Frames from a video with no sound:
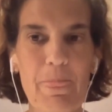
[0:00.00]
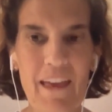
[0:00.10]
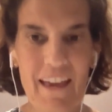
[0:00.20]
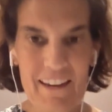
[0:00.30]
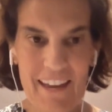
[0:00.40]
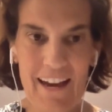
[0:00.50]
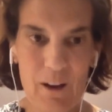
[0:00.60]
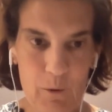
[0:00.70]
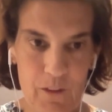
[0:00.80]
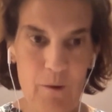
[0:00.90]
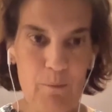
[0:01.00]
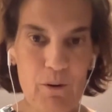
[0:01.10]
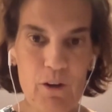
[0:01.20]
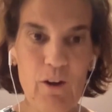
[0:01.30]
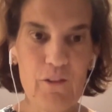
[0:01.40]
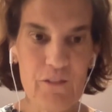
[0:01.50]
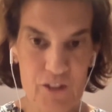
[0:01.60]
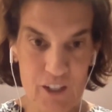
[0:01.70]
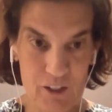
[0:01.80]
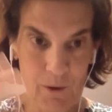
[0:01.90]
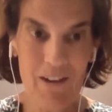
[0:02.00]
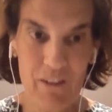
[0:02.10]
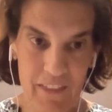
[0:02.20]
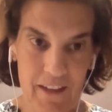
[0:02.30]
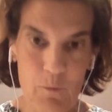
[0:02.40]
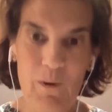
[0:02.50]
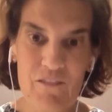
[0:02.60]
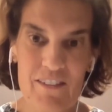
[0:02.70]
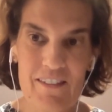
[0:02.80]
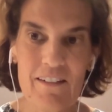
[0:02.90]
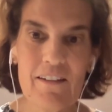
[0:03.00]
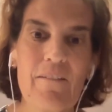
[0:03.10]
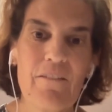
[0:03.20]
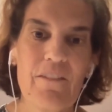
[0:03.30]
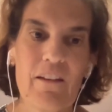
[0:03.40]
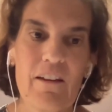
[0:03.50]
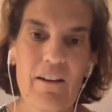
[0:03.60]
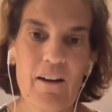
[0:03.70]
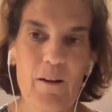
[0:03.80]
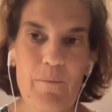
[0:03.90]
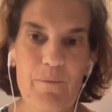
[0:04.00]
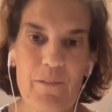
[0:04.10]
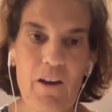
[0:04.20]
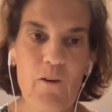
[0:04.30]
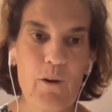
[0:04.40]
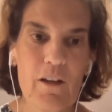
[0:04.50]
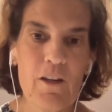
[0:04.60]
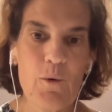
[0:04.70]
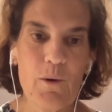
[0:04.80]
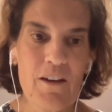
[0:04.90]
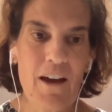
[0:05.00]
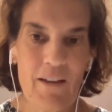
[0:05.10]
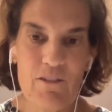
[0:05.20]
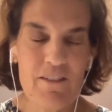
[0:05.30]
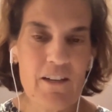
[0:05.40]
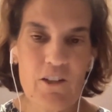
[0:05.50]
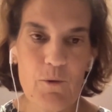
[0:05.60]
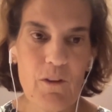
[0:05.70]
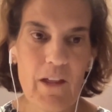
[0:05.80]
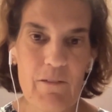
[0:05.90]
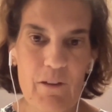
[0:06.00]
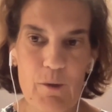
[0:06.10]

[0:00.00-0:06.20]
And now with our protocols, she could do everything in one visit, and not have to send you to a lot of other